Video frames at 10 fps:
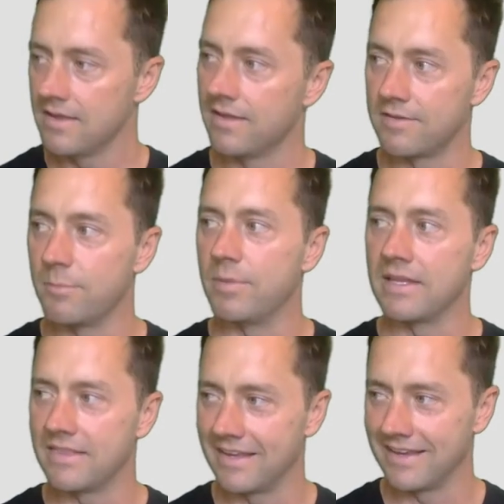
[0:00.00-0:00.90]
it's a
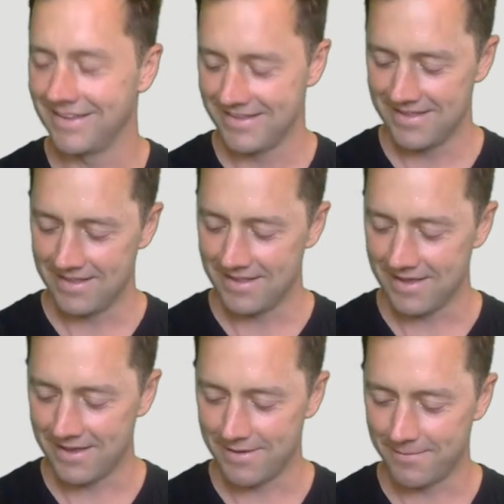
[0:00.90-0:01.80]
big thing
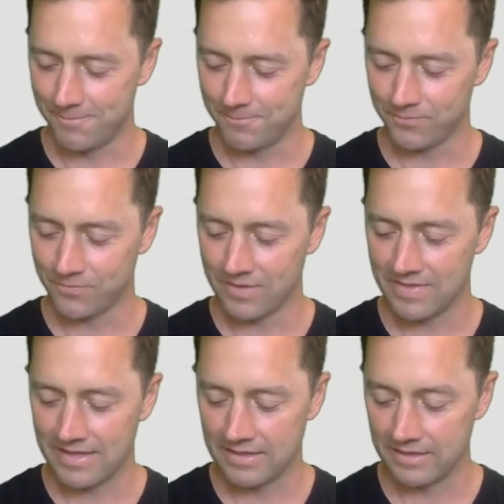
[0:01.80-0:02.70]

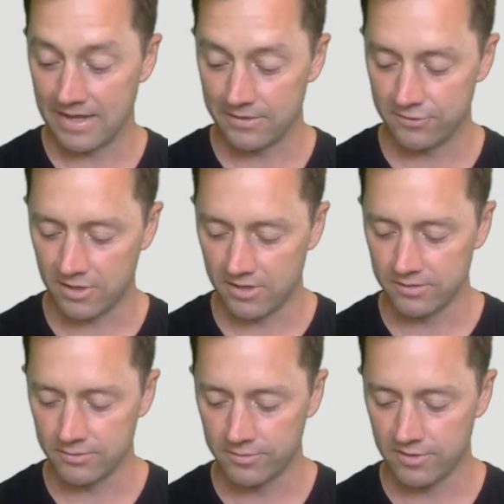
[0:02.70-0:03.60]
that can kind of jar
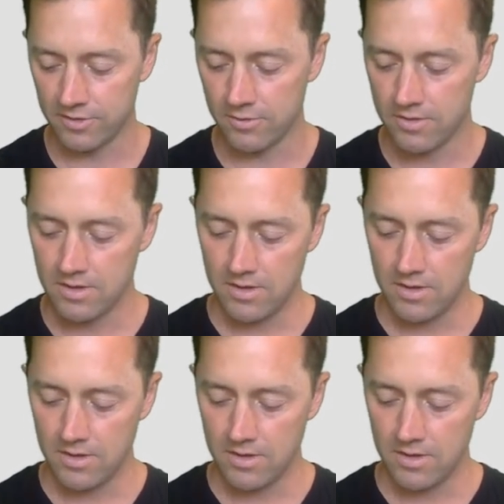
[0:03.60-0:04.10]
you. So